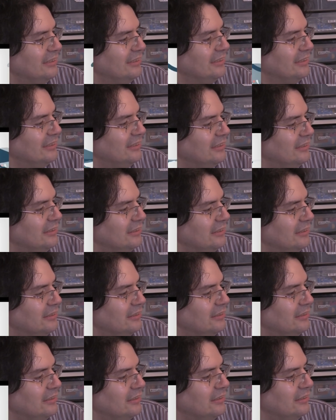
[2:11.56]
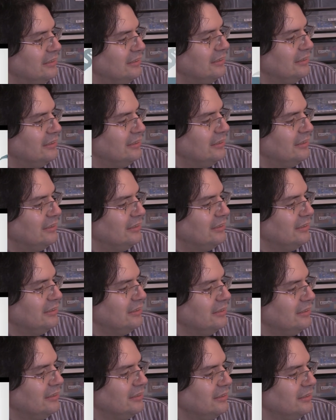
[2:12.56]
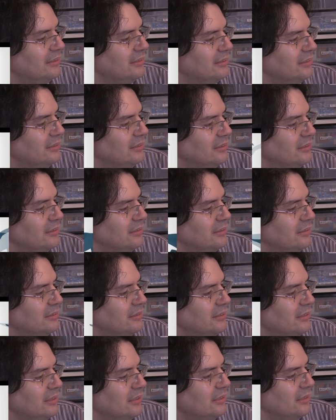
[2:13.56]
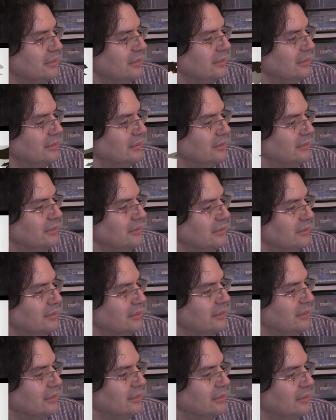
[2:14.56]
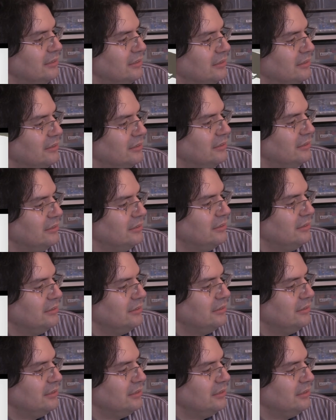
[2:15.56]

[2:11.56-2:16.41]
(no one is talking)